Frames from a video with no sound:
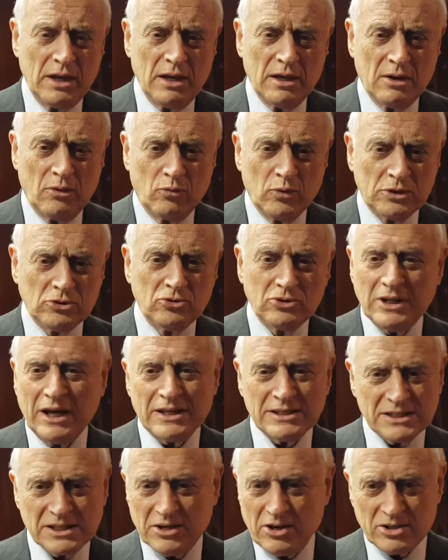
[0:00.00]
We do
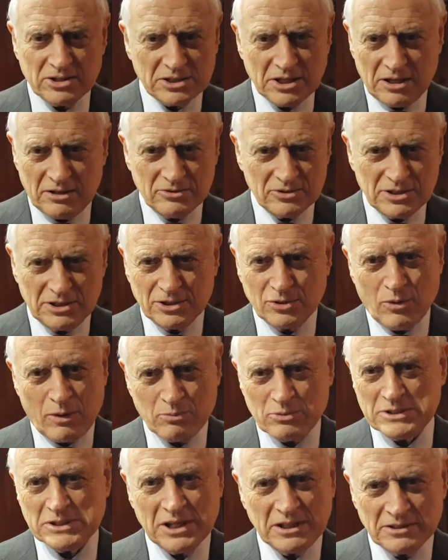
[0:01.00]
not see ourselves as
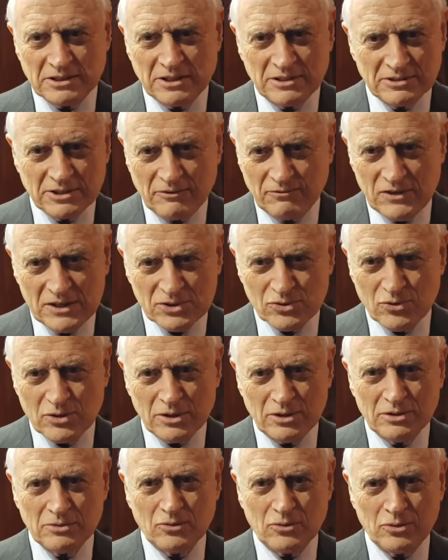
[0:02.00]
representatives of
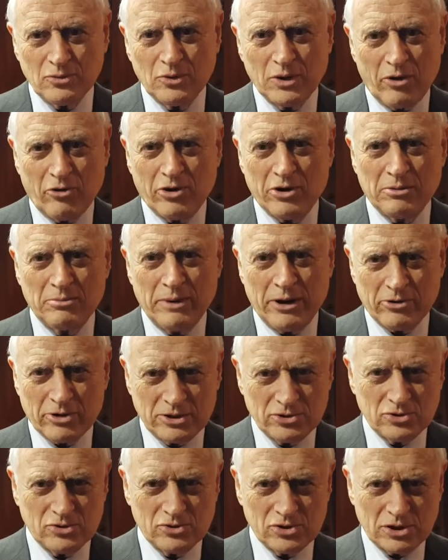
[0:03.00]
Israel. We are an
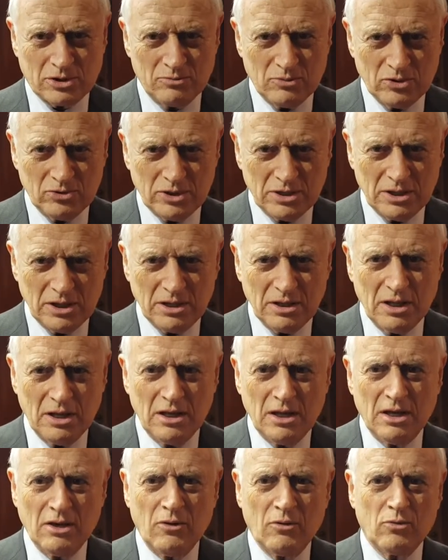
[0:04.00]
American Jewish community.
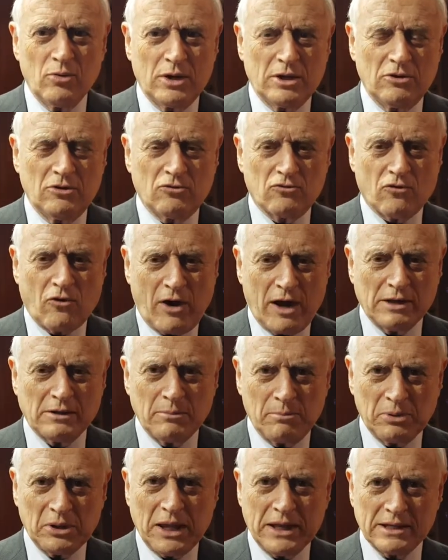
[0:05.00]
We try to
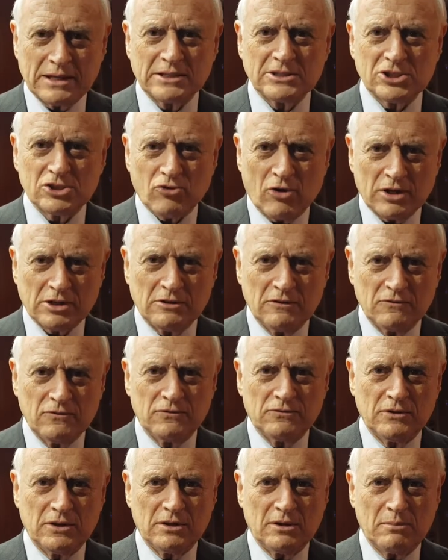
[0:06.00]
play a
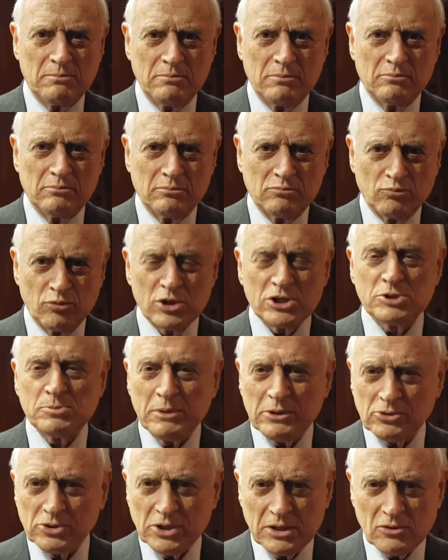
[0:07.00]
constructive
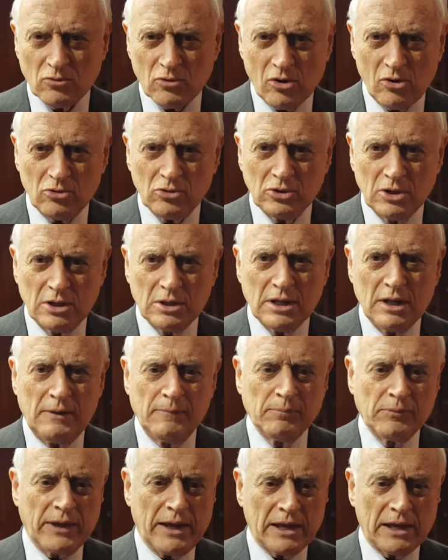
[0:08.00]
bridge-building role,
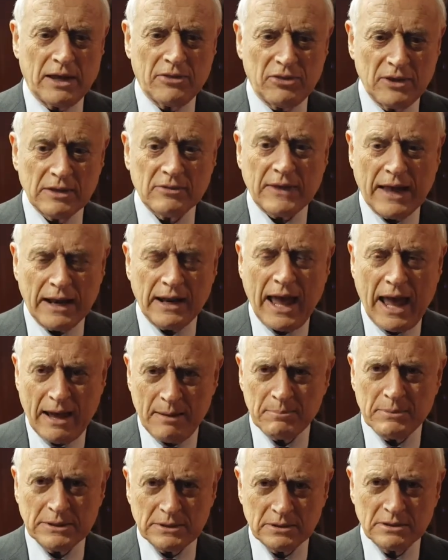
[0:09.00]
and I think that
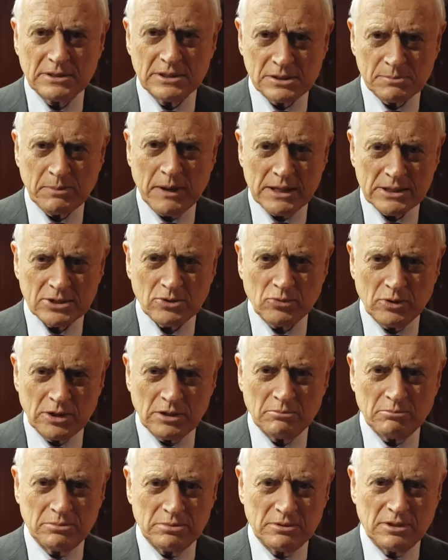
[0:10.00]
happened this past week.
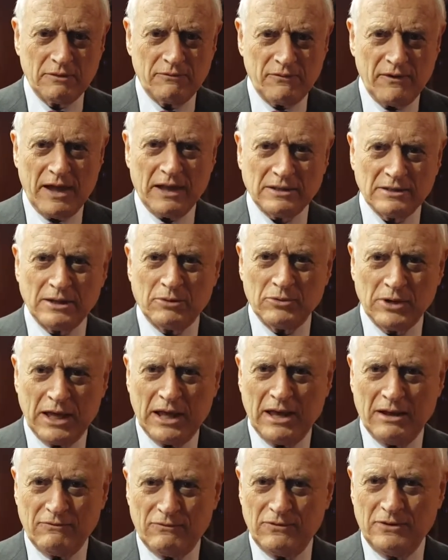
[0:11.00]
The fact that we
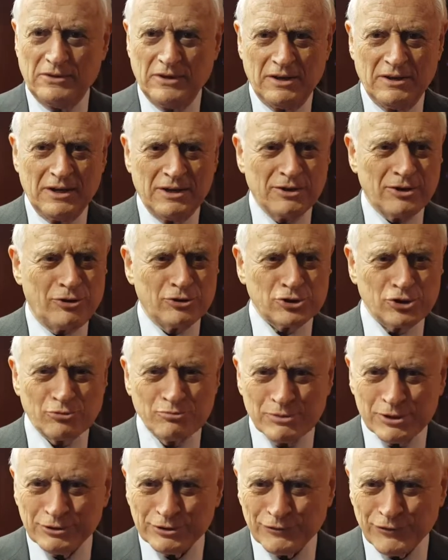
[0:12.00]
had kosher
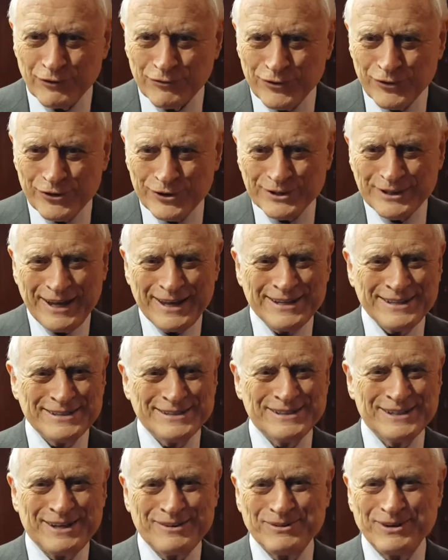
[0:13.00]
meals for 4
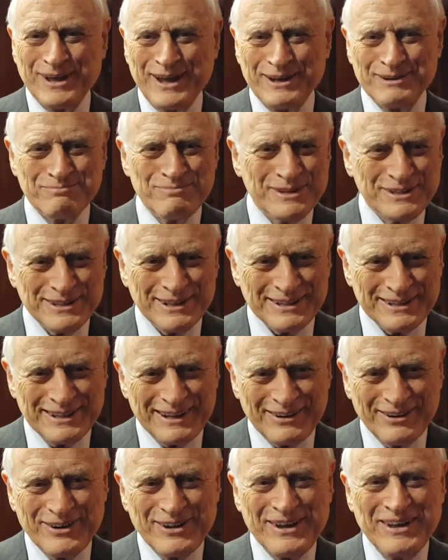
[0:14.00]
days, that we had a minyan there,